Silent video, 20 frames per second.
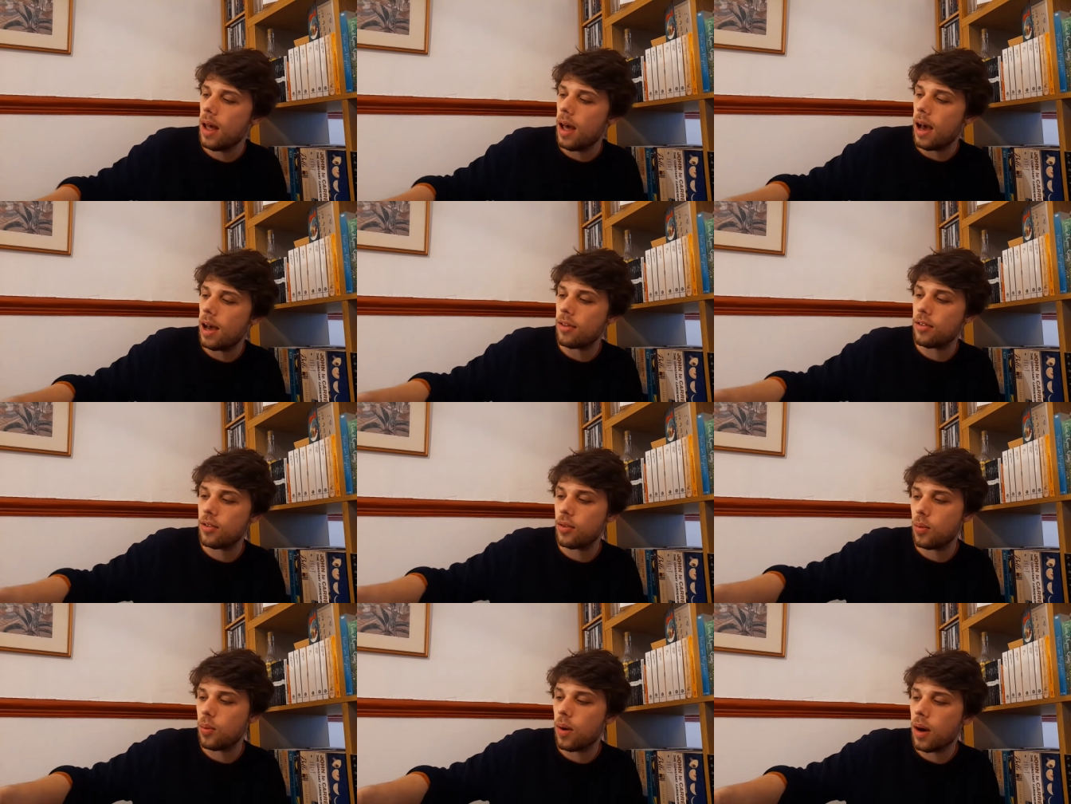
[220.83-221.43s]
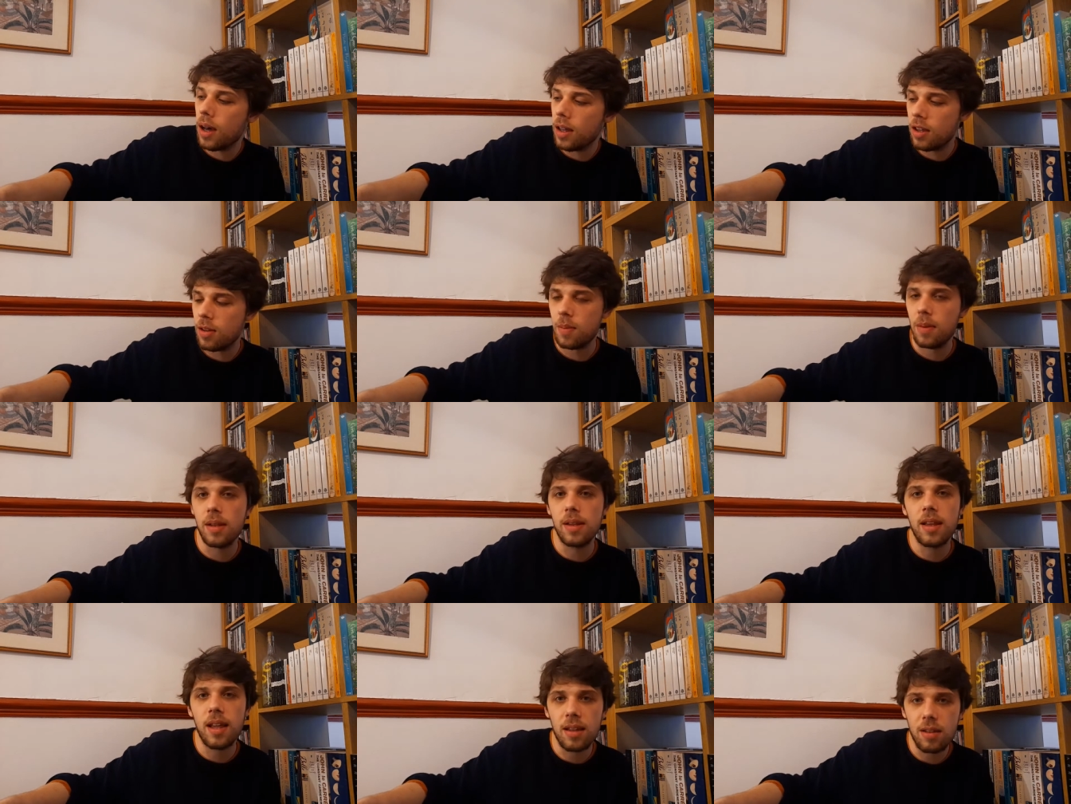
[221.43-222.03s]
as to why there's
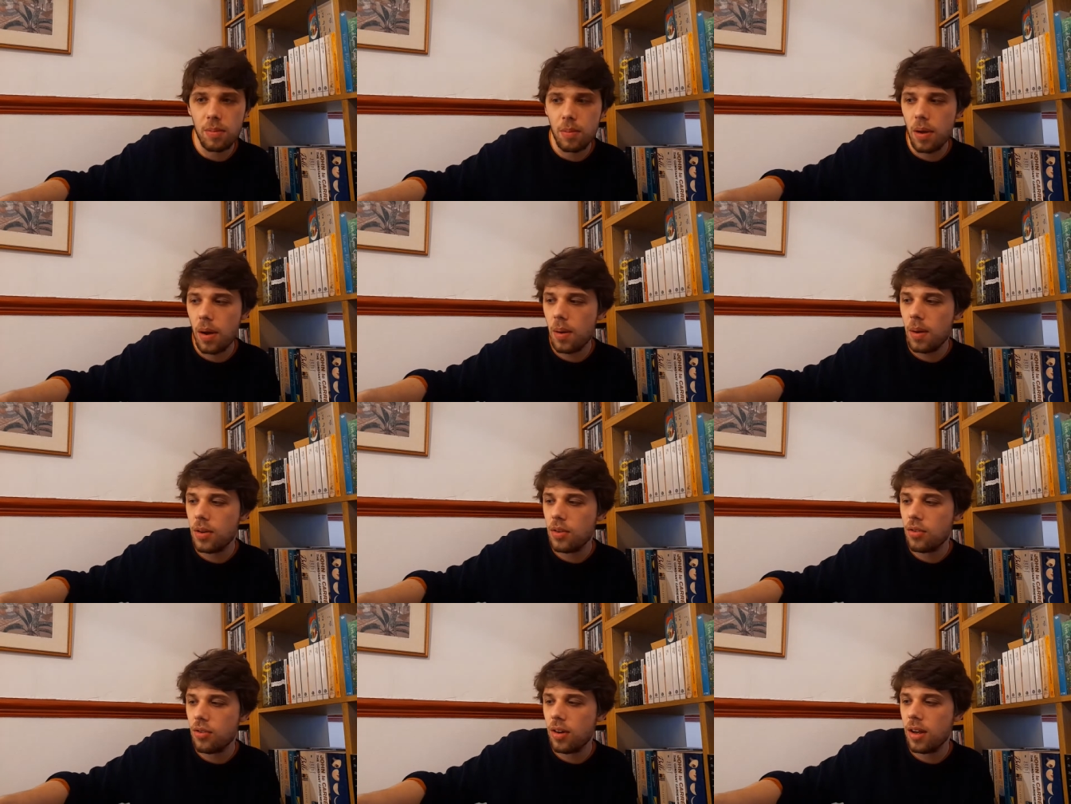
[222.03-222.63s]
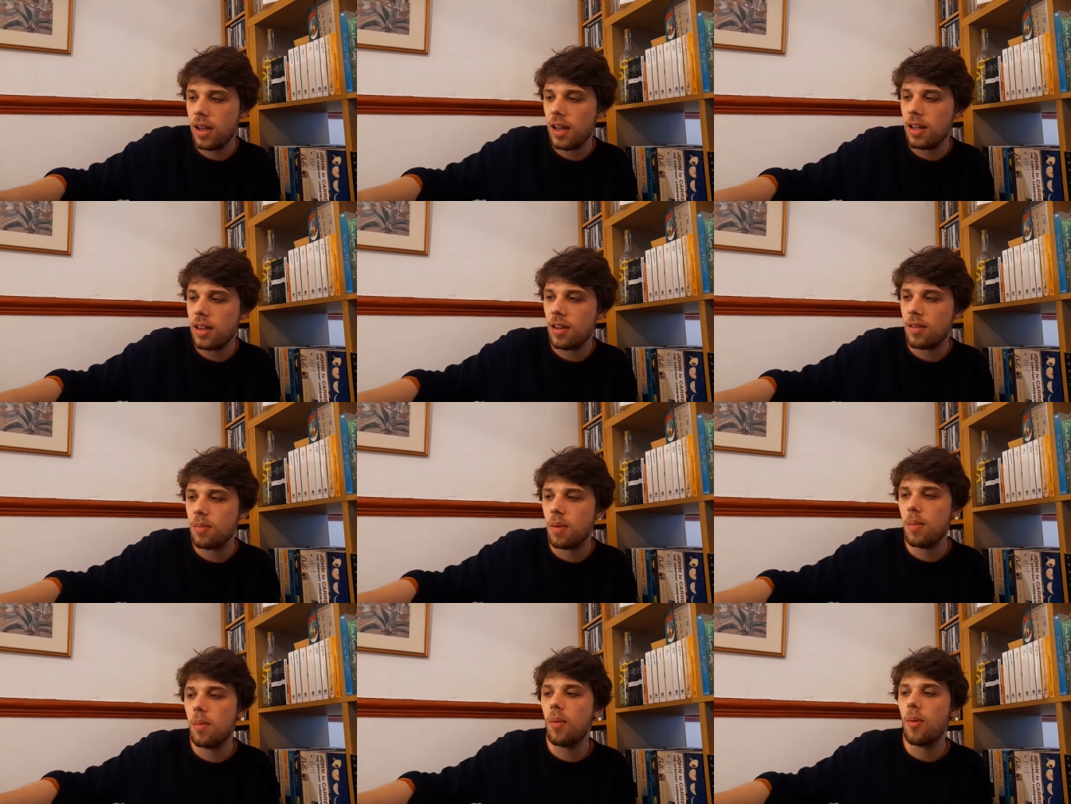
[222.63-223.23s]
been less poetry and there's
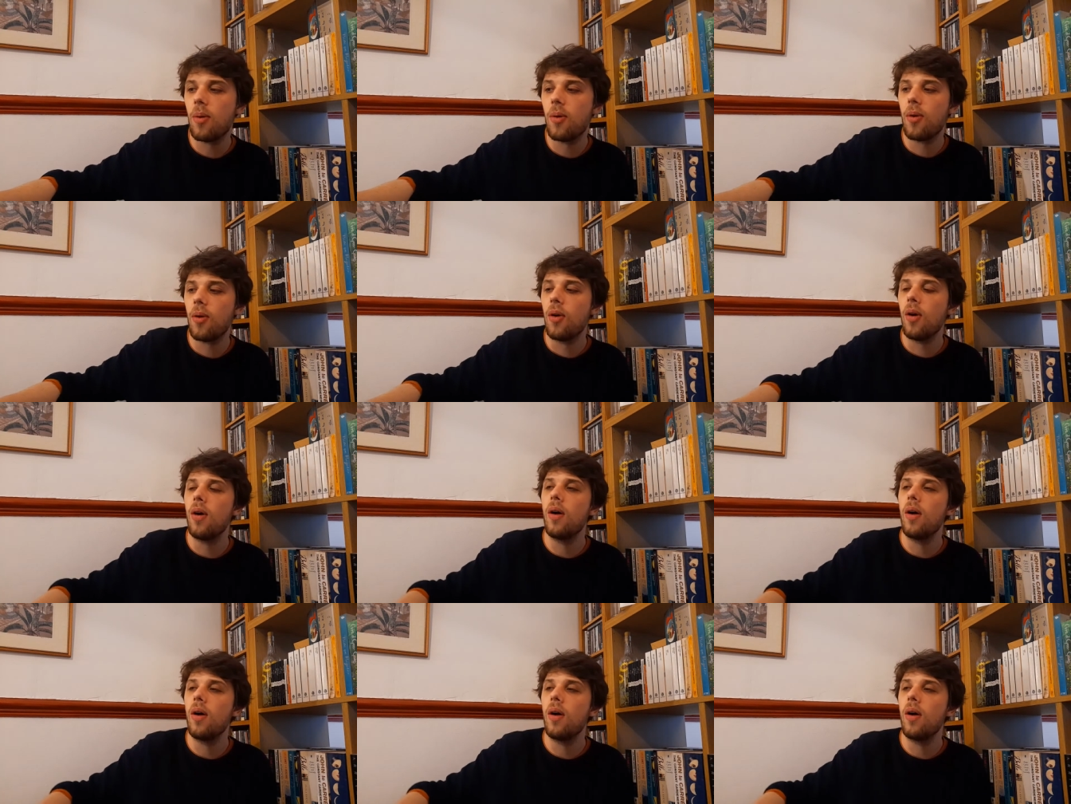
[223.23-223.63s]
been more